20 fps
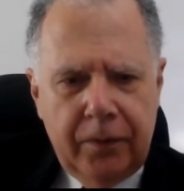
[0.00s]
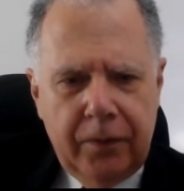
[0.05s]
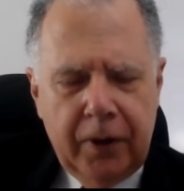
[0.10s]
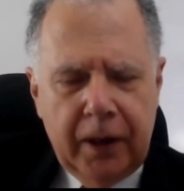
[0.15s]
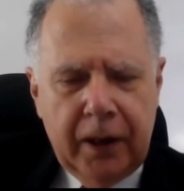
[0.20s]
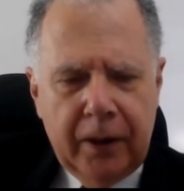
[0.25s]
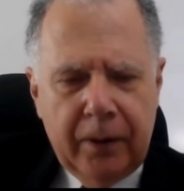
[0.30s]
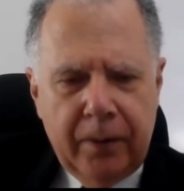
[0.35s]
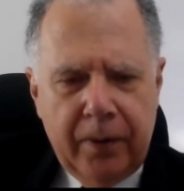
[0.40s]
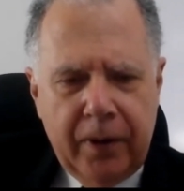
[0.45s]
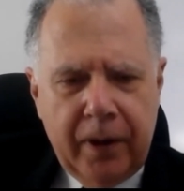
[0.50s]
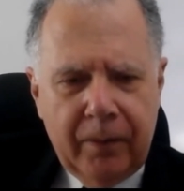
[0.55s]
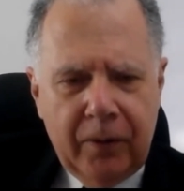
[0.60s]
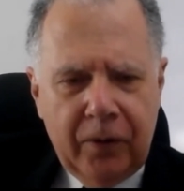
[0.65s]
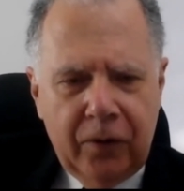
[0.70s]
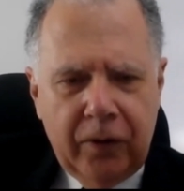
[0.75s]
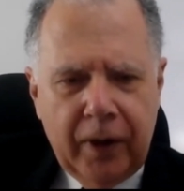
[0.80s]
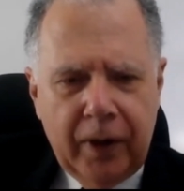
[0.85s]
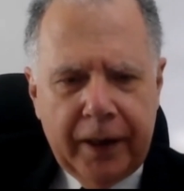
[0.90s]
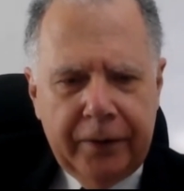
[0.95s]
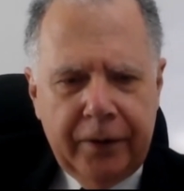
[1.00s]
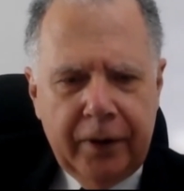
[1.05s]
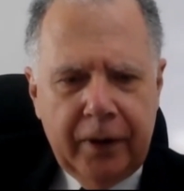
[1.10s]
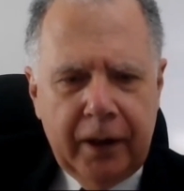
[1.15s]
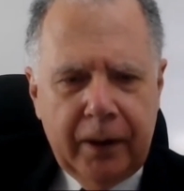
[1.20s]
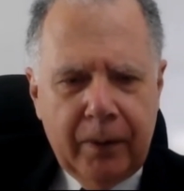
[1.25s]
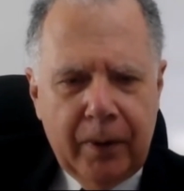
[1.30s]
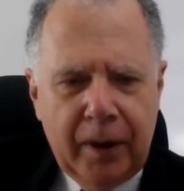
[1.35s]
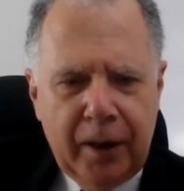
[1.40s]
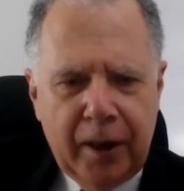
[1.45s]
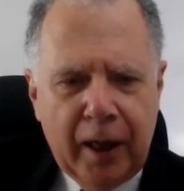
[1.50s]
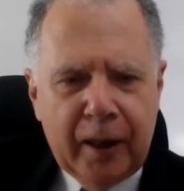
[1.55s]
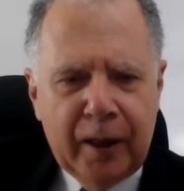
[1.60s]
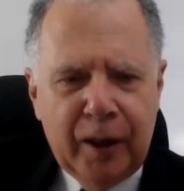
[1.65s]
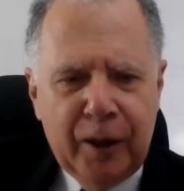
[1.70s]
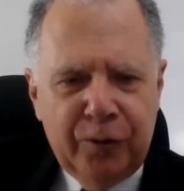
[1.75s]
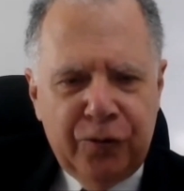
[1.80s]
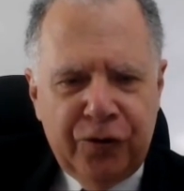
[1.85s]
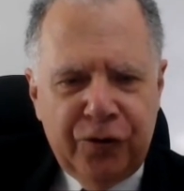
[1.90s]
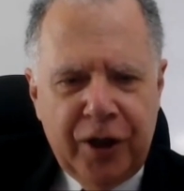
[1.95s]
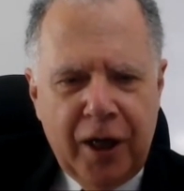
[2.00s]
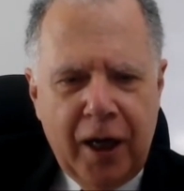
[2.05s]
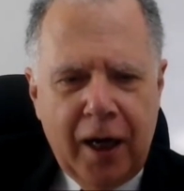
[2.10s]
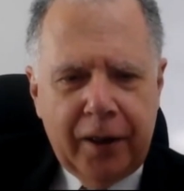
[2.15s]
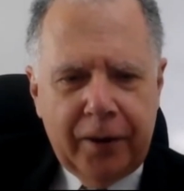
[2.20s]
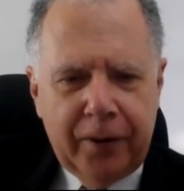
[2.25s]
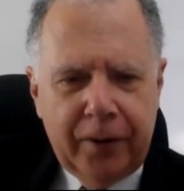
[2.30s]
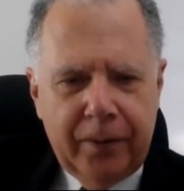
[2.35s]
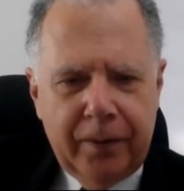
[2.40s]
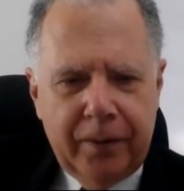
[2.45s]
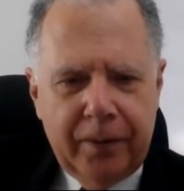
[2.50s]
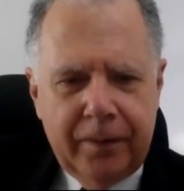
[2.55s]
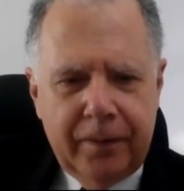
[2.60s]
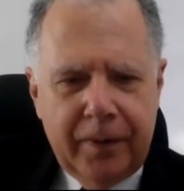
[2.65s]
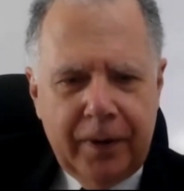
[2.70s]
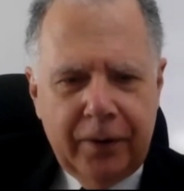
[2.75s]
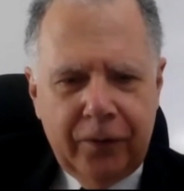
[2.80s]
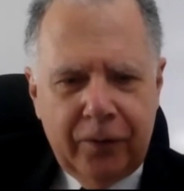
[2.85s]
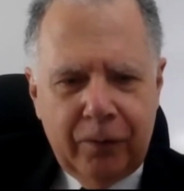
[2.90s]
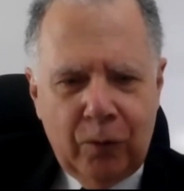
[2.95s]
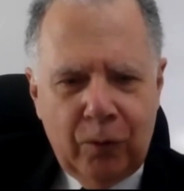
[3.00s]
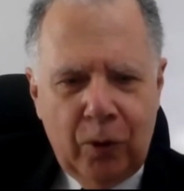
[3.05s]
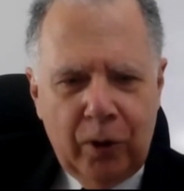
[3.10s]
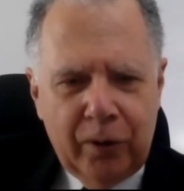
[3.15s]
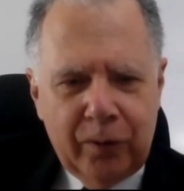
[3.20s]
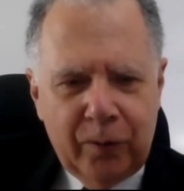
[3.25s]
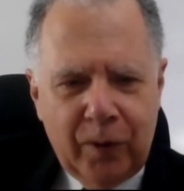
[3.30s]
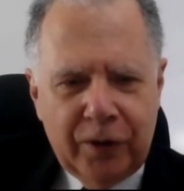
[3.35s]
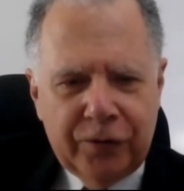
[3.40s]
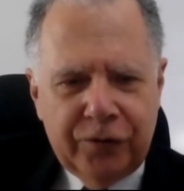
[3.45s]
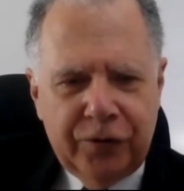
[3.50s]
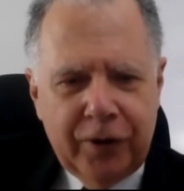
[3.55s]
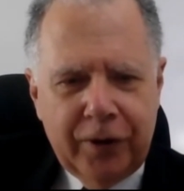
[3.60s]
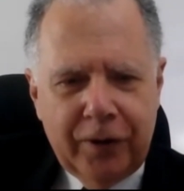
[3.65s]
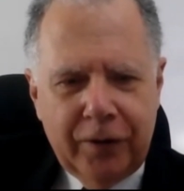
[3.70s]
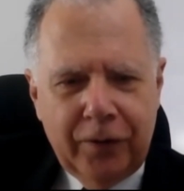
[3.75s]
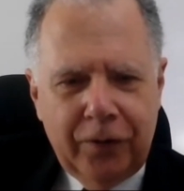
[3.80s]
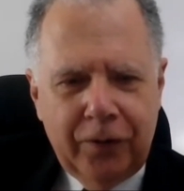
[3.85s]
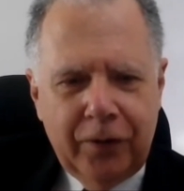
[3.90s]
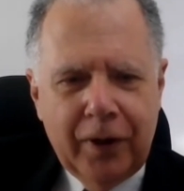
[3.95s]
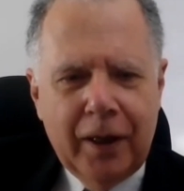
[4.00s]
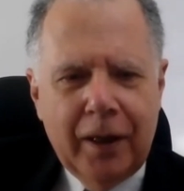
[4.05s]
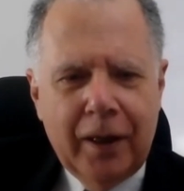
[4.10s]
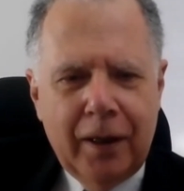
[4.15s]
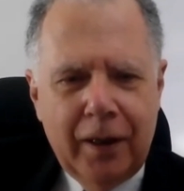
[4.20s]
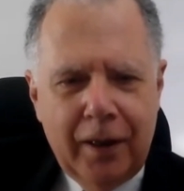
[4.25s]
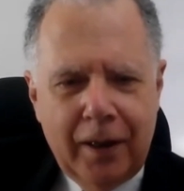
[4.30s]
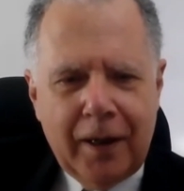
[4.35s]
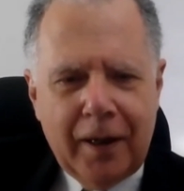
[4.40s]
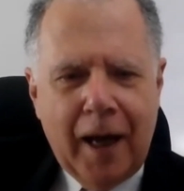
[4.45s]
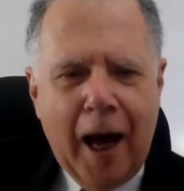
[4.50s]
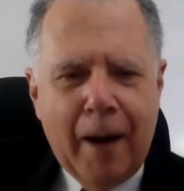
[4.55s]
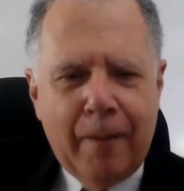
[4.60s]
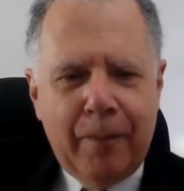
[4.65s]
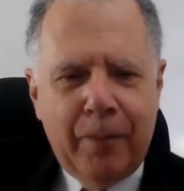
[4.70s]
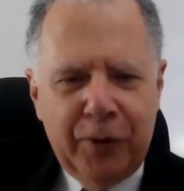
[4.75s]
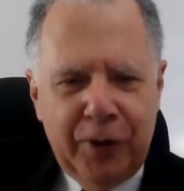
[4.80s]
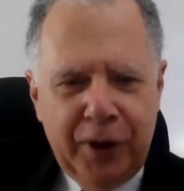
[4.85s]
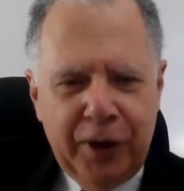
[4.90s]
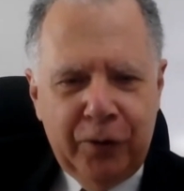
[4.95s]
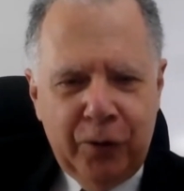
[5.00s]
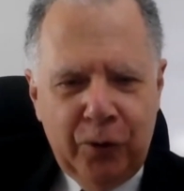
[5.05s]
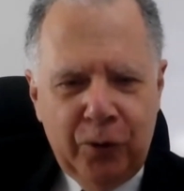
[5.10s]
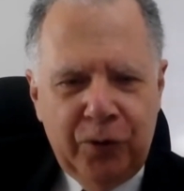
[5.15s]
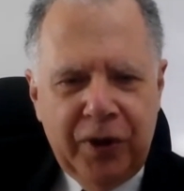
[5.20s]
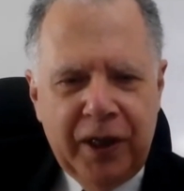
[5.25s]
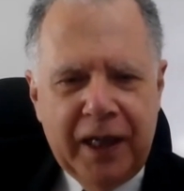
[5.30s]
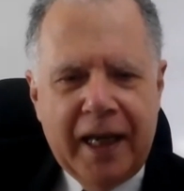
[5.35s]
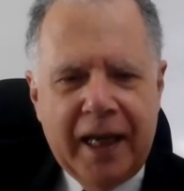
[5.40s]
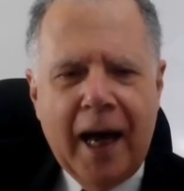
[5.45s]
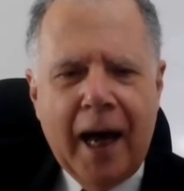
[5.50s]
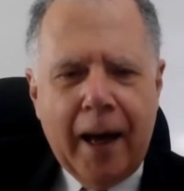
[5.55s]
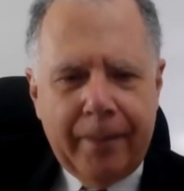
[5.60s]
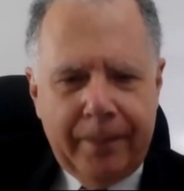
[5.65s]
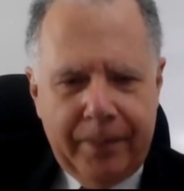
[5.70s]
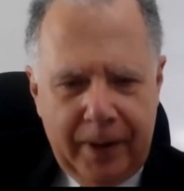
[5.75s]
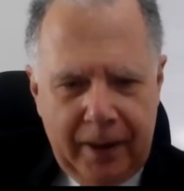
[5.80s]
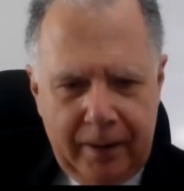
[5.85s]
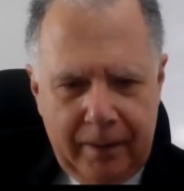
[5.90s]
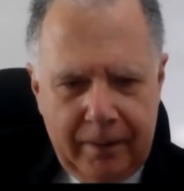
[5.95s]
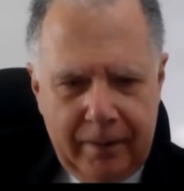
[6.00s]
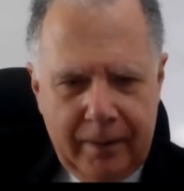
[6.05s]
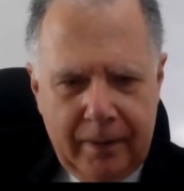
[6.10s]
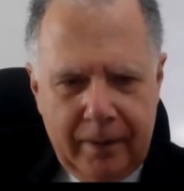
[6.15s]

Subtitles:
Dealing with him is like dealing with Lucky Luciano. His role in Russia is capo di tutti capi.